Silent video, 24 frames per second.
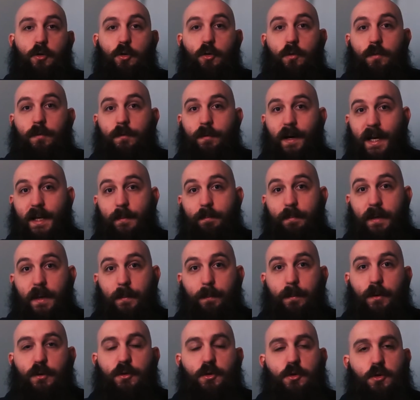to find
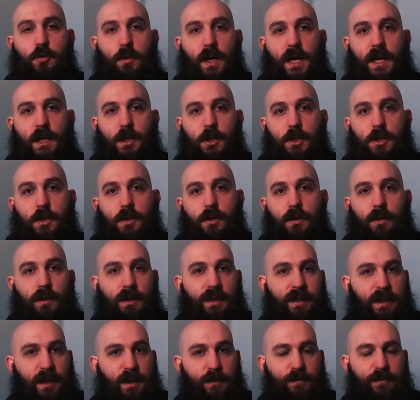people strange,
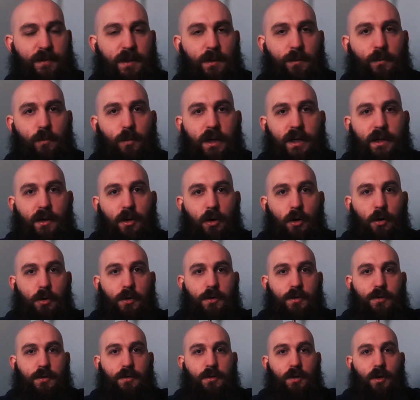give them weird
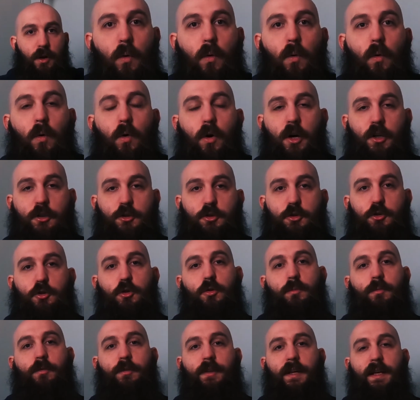looks, or
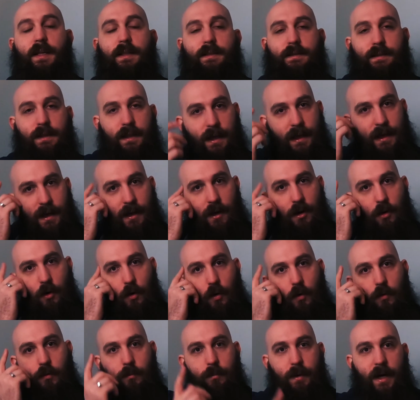assume things in our
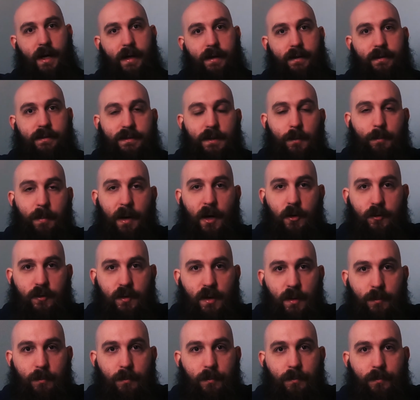own minds about
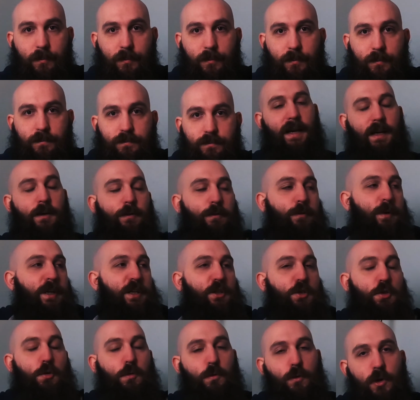them. And if we
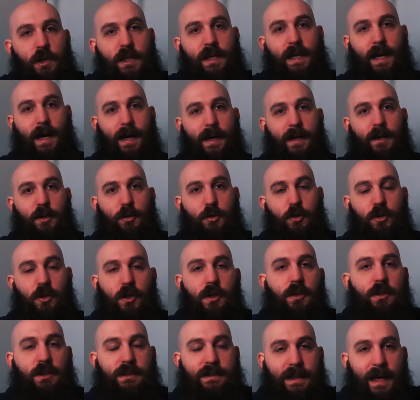truly had a good
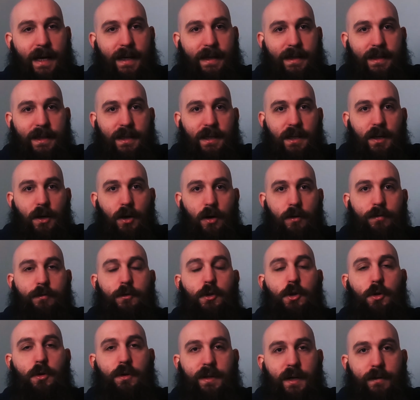understanding of
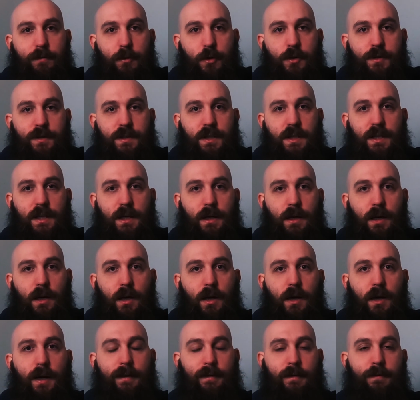neurodiversity,
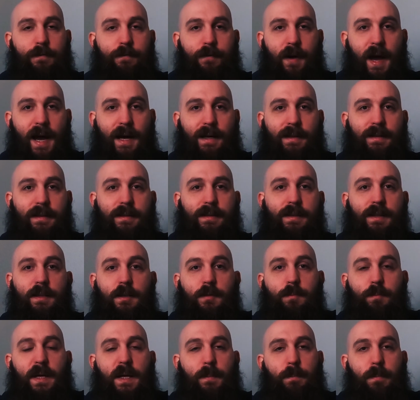the fact
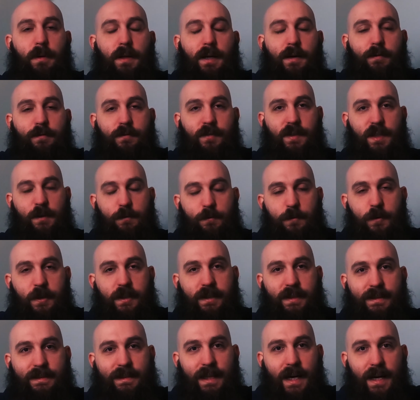that people have different
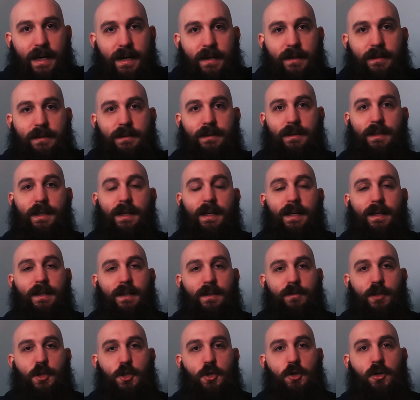desires
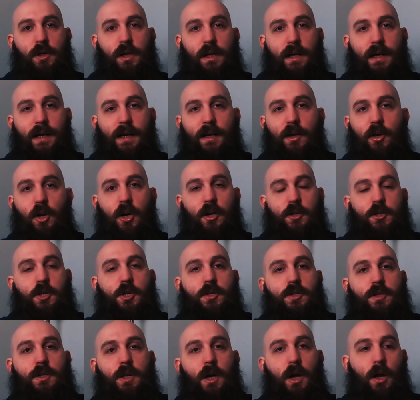individually and not
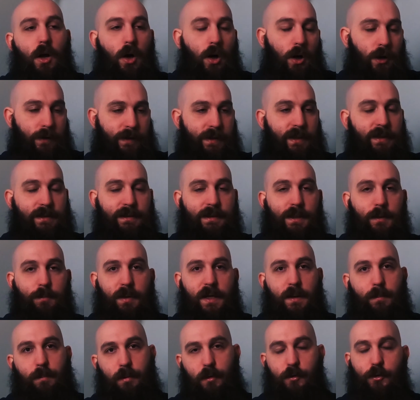just autistic
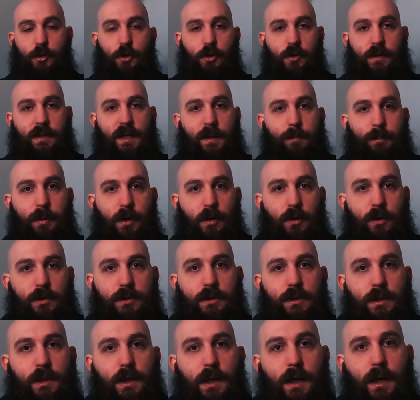people,
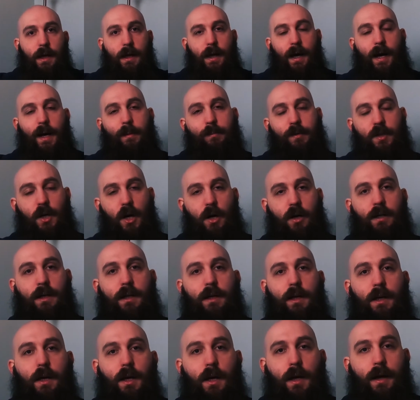neurotypicals. I'm
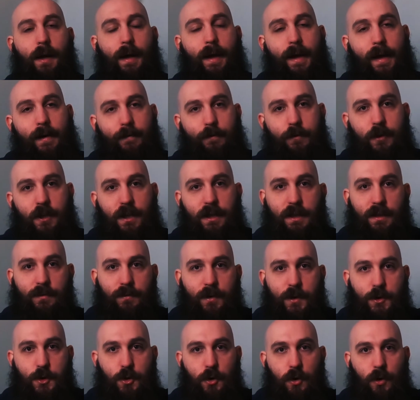talking every
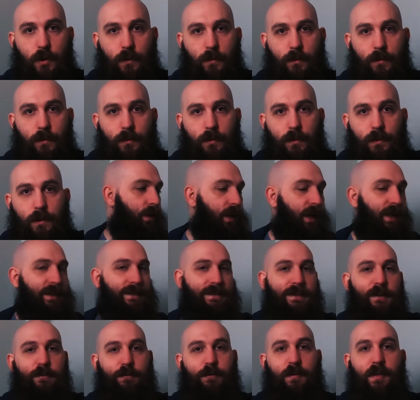individual has
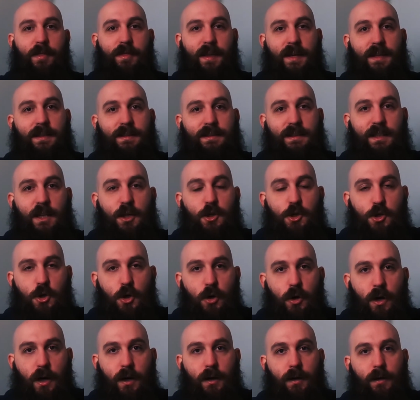different things they
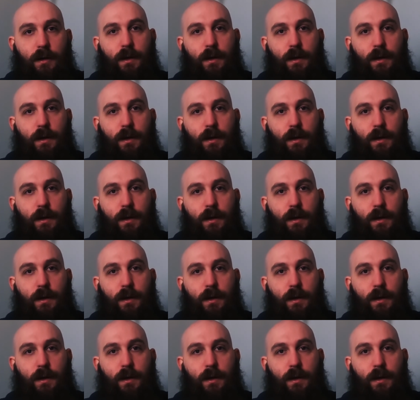enjoy,